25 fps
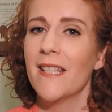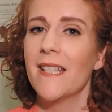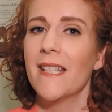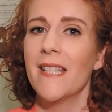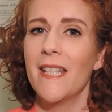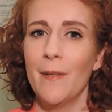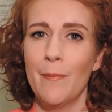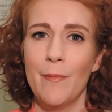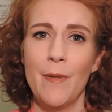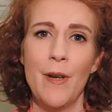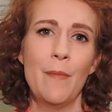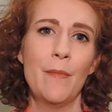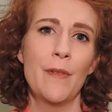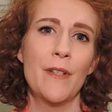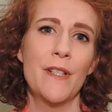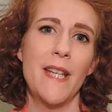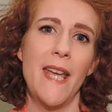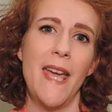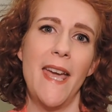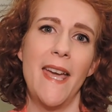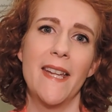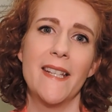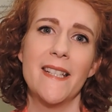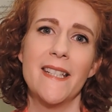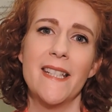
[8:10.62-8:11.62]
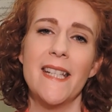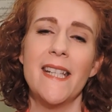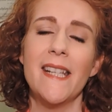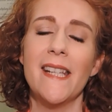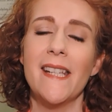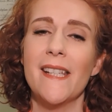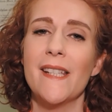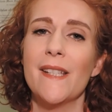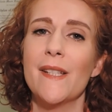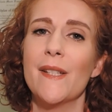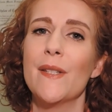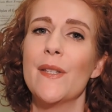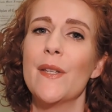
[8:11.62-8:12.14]
Tip number 10
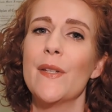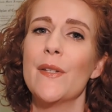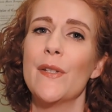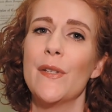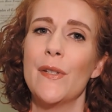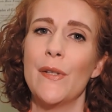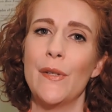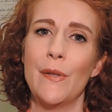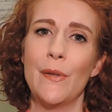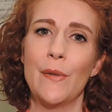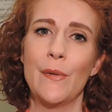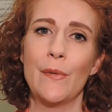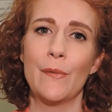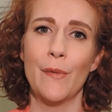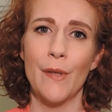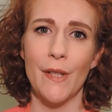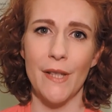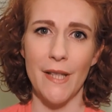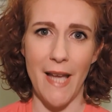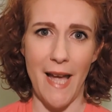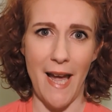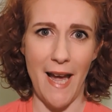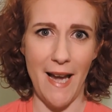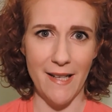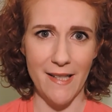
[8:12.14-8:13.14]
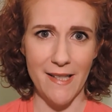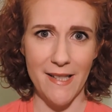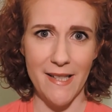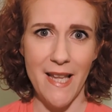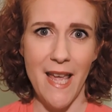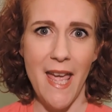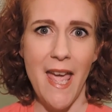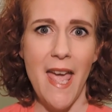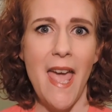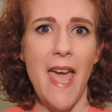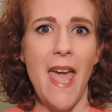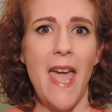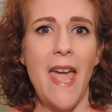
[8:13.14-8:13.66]
is to relax
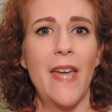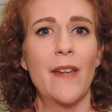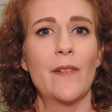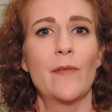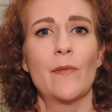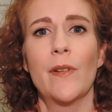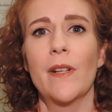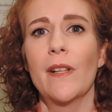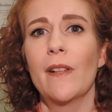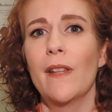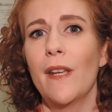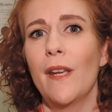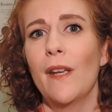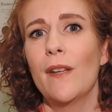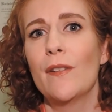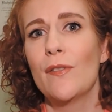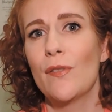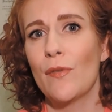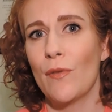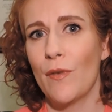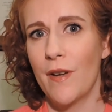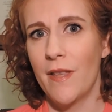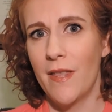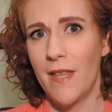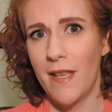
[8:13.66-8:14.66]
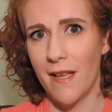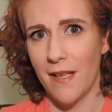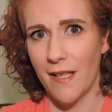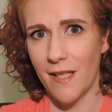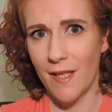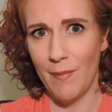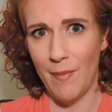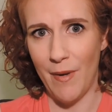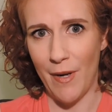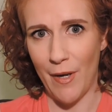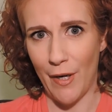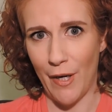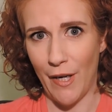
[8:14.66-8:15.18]
and really enjoy the
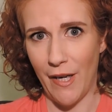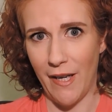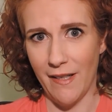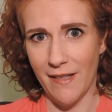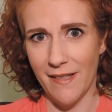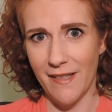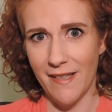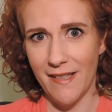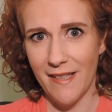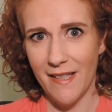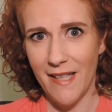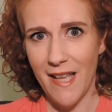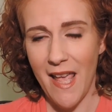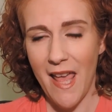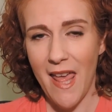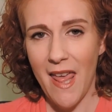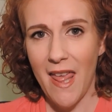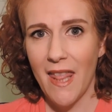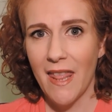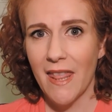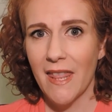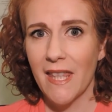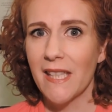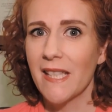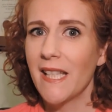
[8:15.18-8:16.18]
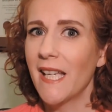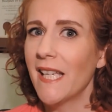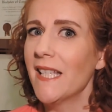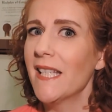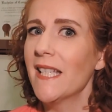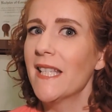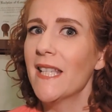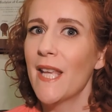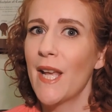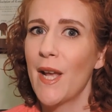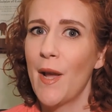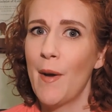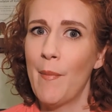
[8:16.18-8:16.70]
experience. The nice
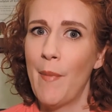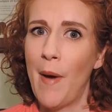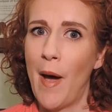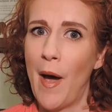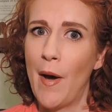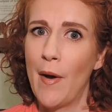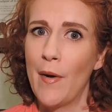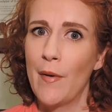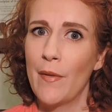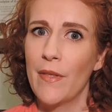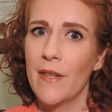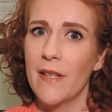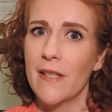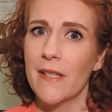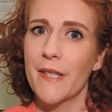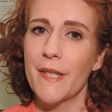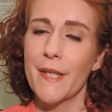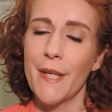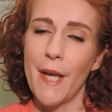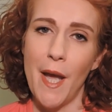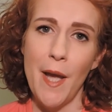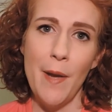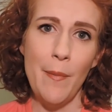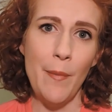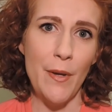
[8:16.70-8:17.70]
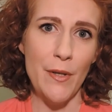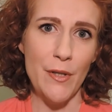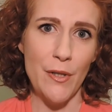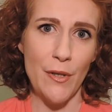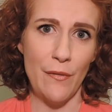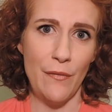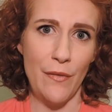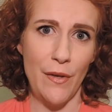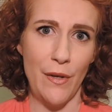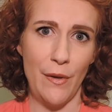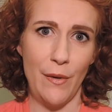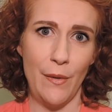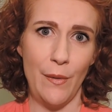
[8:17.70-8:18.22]
thing about this Skype
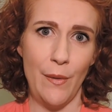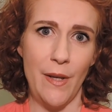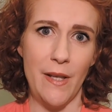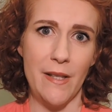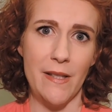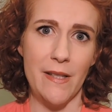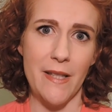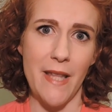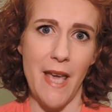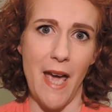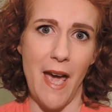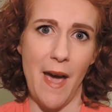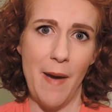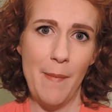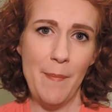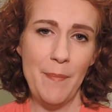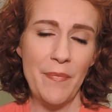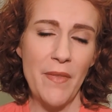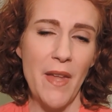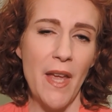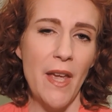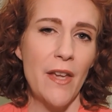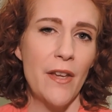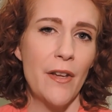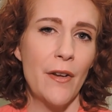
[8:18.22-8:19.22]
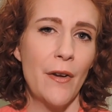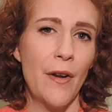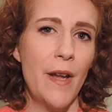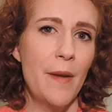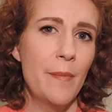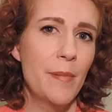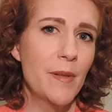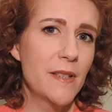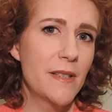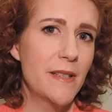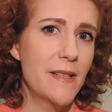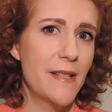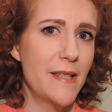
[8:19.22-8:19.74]
interview is that you're
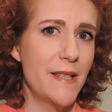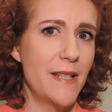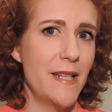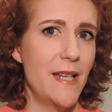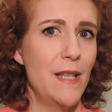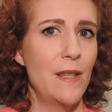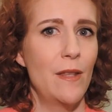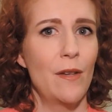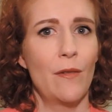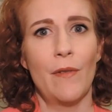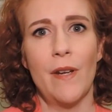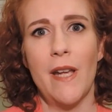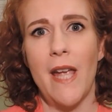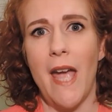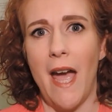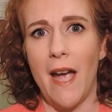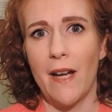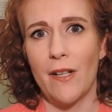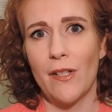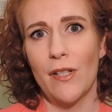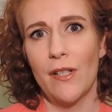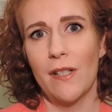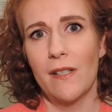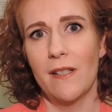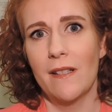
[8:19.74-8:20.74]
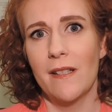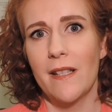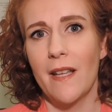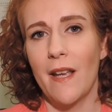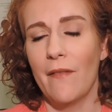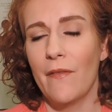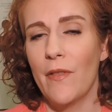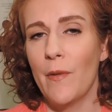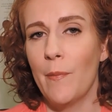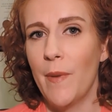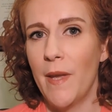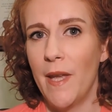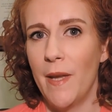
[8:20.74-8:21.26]
able to see the reactions
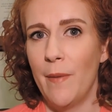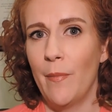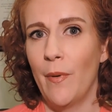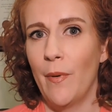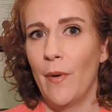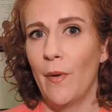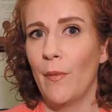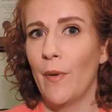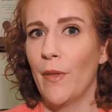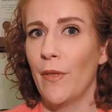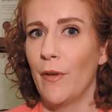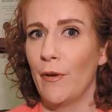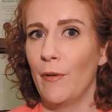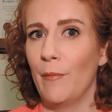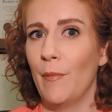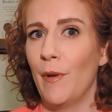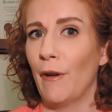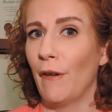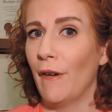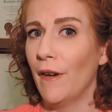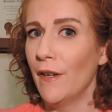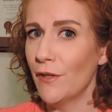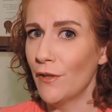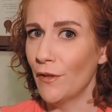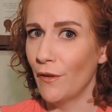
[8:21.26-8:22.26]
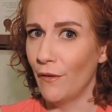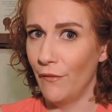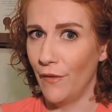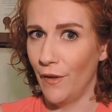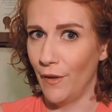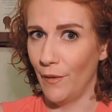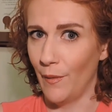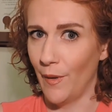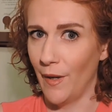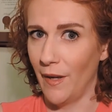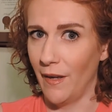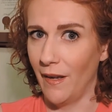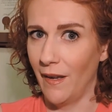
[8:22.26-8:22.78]
of the people with whom you're
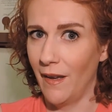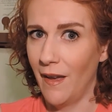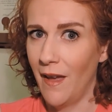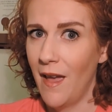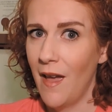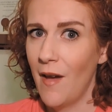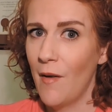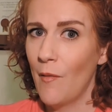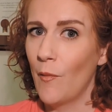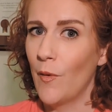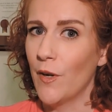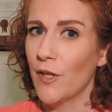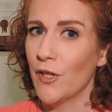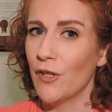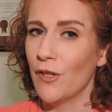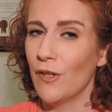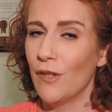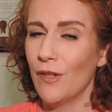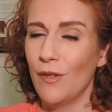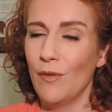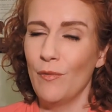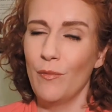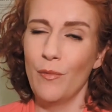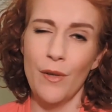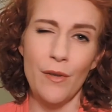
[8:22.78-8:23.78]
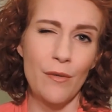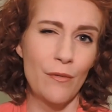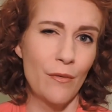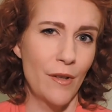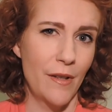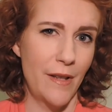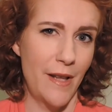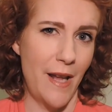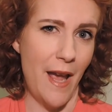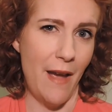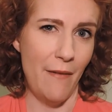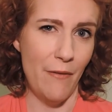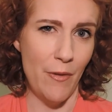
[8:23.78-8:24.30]
interviewing, which you wouldn't
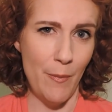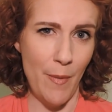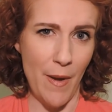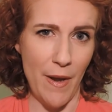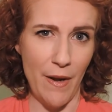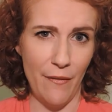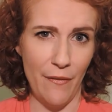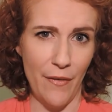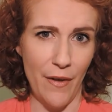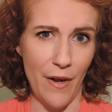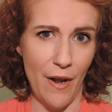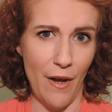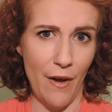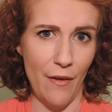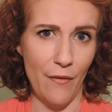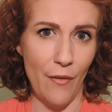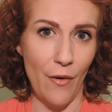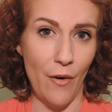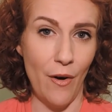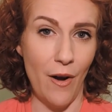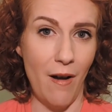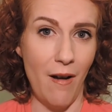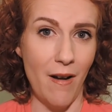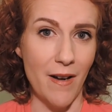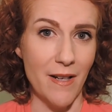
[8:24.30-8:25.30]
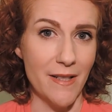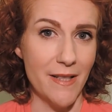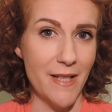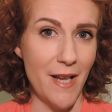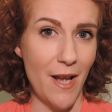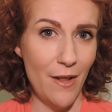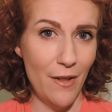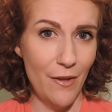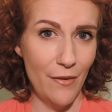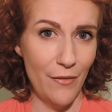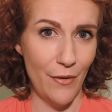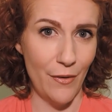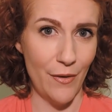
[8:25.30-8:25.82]
really have the benefit of on a
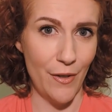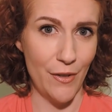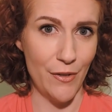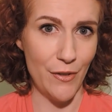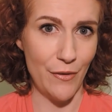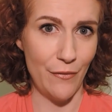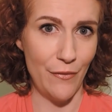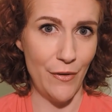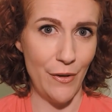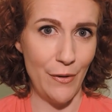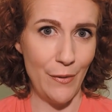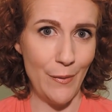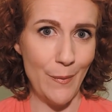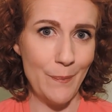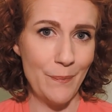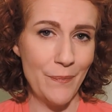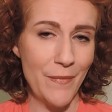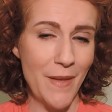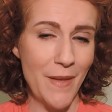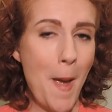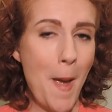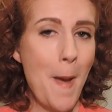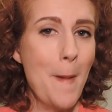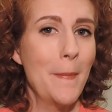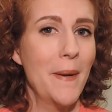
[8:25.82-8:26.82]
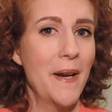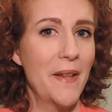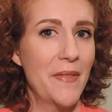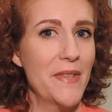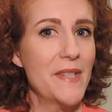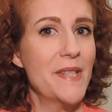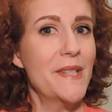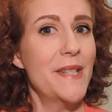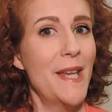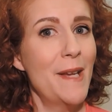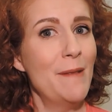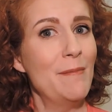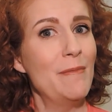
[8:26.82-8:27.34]
telephone interview, but at the
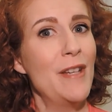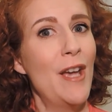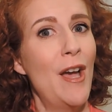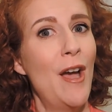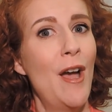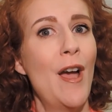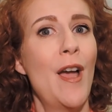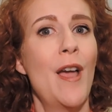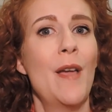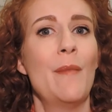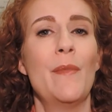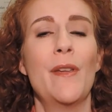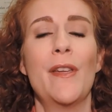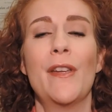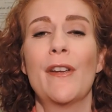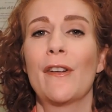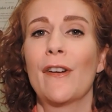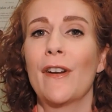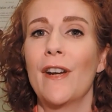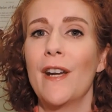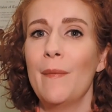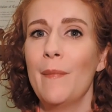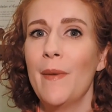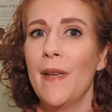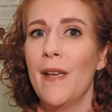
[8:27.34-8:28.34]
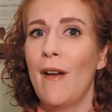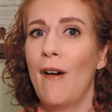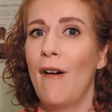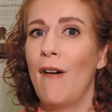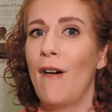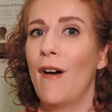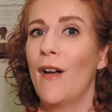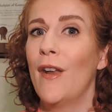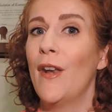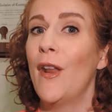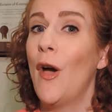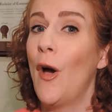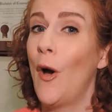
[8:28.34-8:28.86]
same time, you're going to be
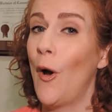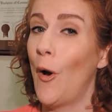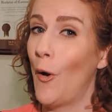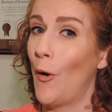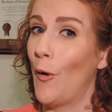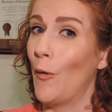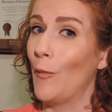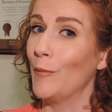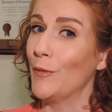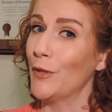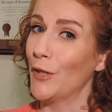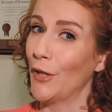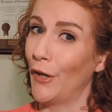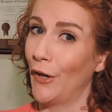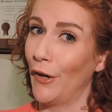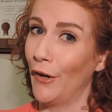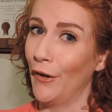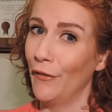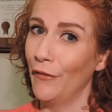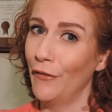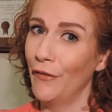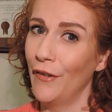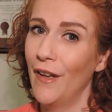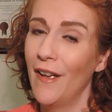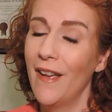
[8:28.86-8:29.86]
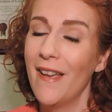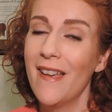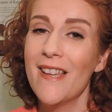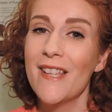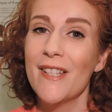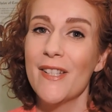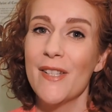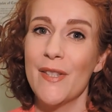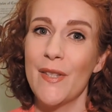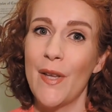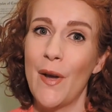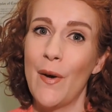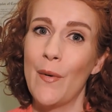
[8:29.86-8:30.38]
on home turf.
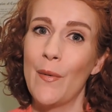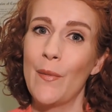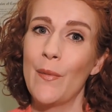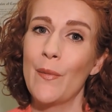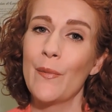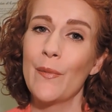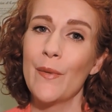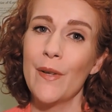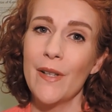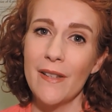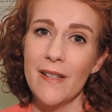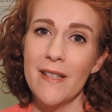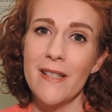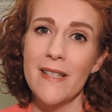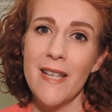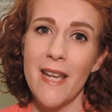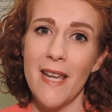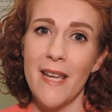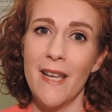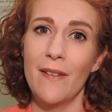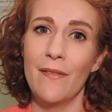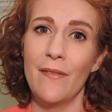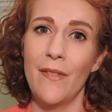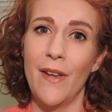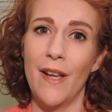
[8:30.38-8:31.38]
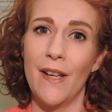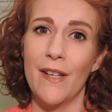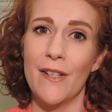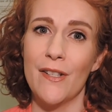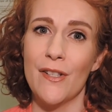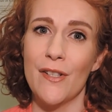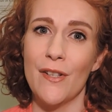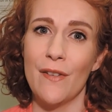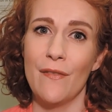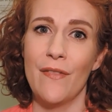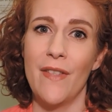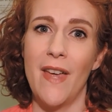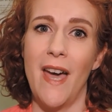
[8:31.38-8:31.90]
So really take
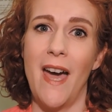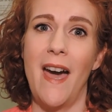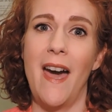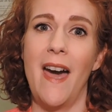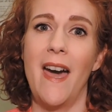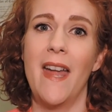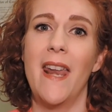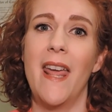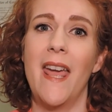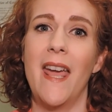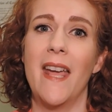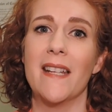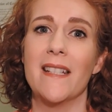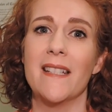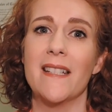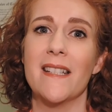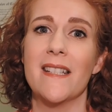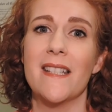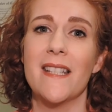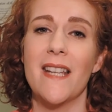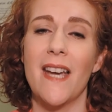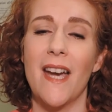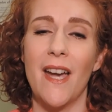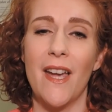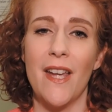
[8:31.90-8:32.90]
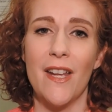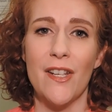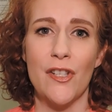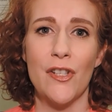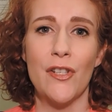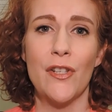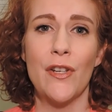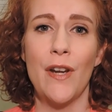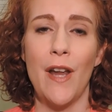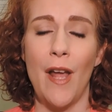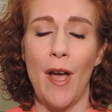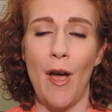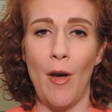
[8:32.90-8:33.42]
advantage of that, and it
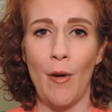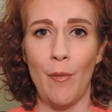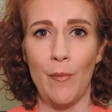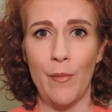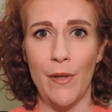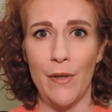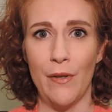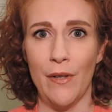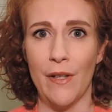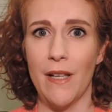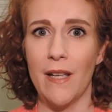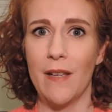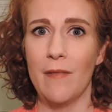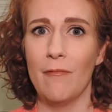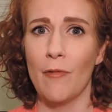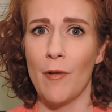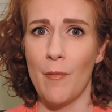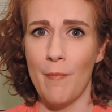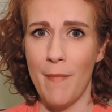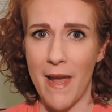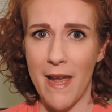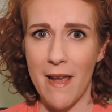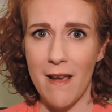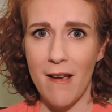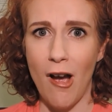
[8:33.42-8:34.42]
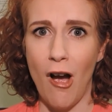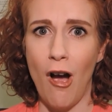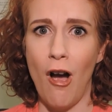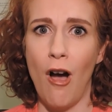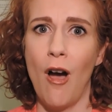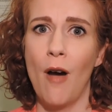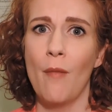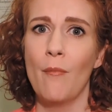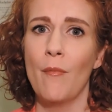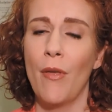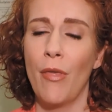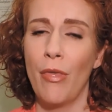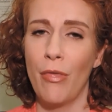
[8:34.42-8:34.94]
should help you to remain
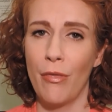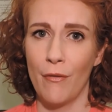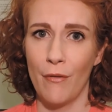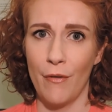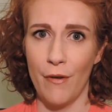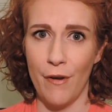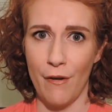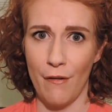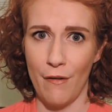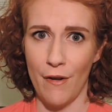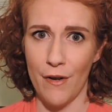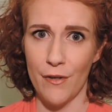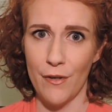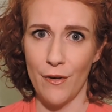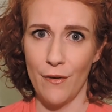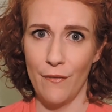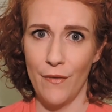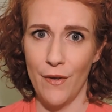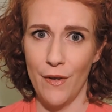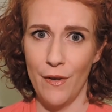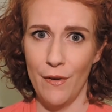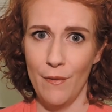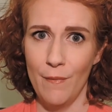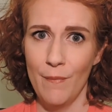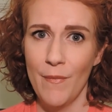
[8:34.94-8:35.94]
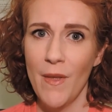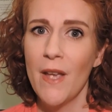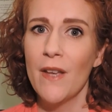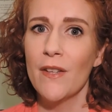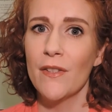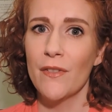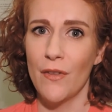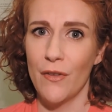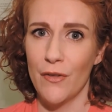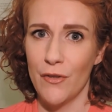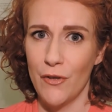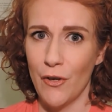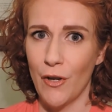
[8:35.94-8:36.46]
calm through your interview
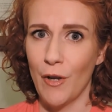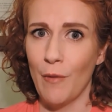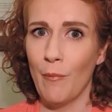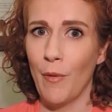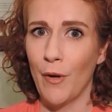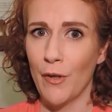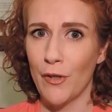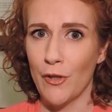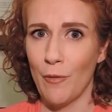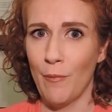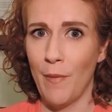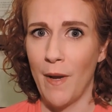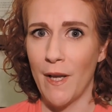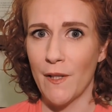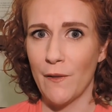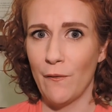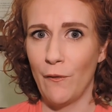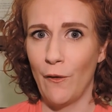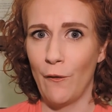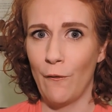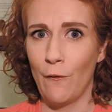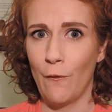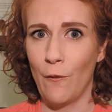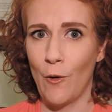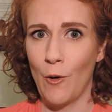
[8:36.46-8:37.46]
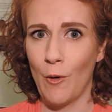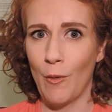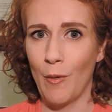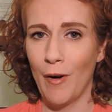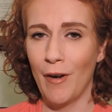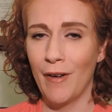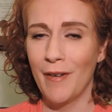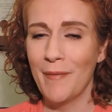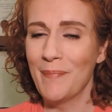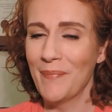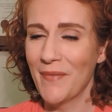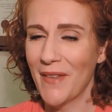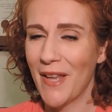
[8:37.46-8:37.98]
so that you can put your best foot
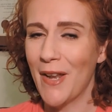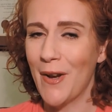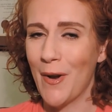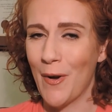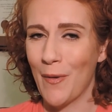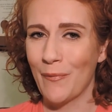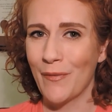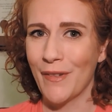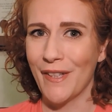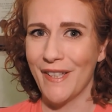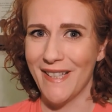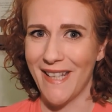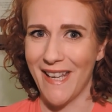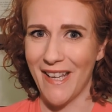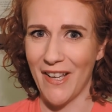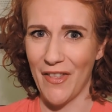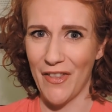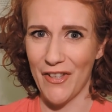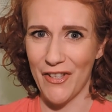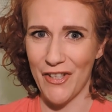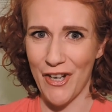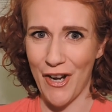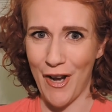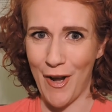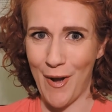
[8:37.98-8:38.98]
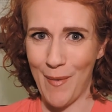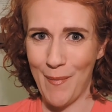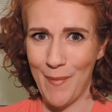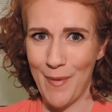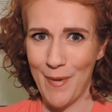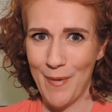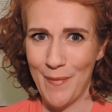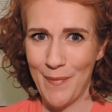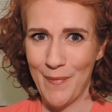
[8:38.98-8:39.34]
forward and hopefully nail the job.